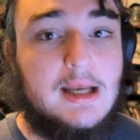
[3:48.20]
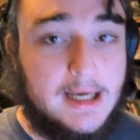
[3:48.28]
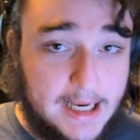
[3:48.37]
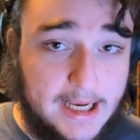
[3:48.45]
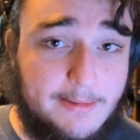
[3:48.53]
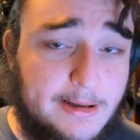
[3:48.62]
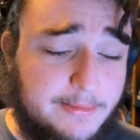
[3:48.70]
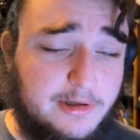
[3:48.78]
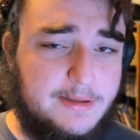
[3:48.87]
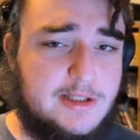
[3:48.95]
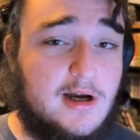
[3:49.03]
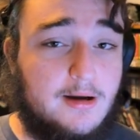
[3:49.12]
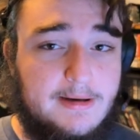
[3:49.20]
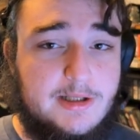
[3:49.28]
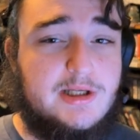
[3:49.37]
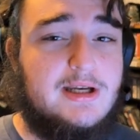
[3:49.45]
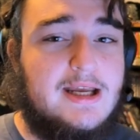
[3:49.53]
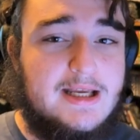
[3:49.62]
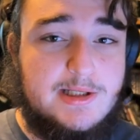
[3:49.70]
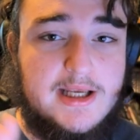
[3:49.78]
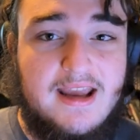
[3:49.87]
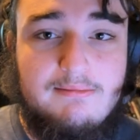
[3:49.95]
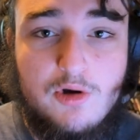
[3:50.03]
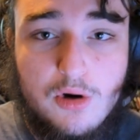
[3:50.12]
game I'm going to be talking about today is a
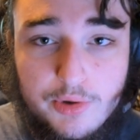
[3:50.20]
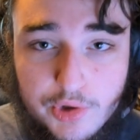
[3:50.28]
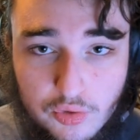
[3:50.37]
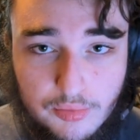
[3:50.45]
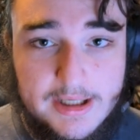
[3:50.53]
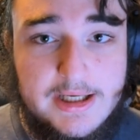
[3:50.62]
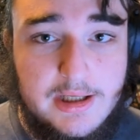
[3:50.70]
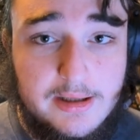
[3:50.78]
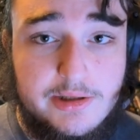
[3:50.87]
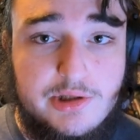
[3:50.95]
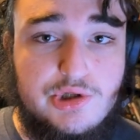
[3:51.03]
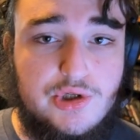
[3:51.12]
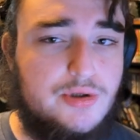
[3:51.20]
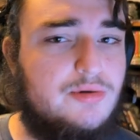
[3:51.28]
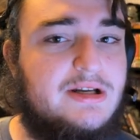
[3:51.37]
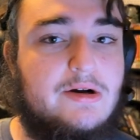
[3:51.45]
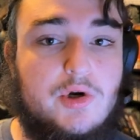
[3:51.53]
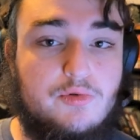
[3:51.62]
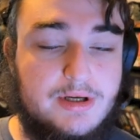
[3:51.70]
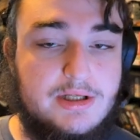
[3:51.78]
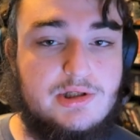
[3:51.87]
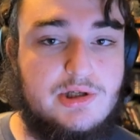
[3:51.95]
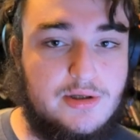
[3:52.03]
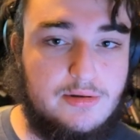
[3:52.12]
game called Grid 2. Now, Grid
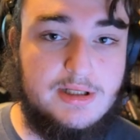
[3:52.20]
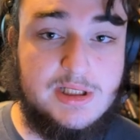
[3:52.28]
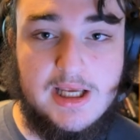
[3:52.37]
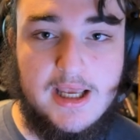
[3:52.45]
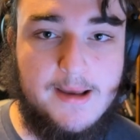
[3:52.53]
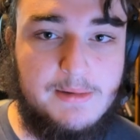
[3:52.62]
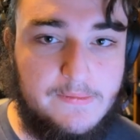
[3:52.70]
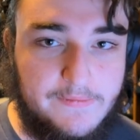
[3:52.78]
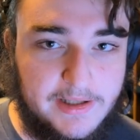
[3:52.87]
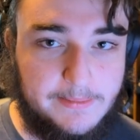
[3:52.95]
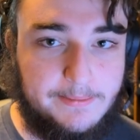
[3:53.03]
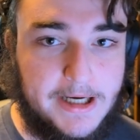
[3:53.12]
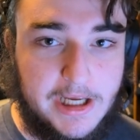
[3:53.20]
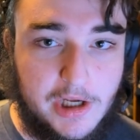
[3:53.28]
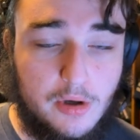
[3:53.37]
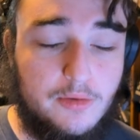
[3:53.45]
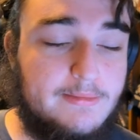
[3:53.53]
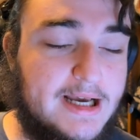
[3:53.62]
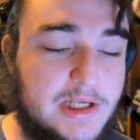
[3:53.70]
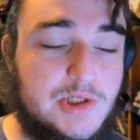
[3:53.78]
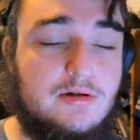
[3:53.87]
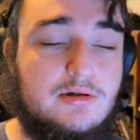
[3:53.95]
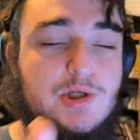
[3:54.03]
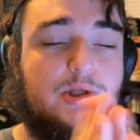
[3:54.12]
2 is a game developed by
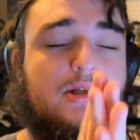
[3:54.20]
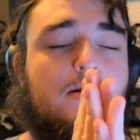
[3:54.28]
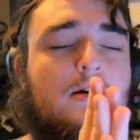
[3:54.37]
Codemasters.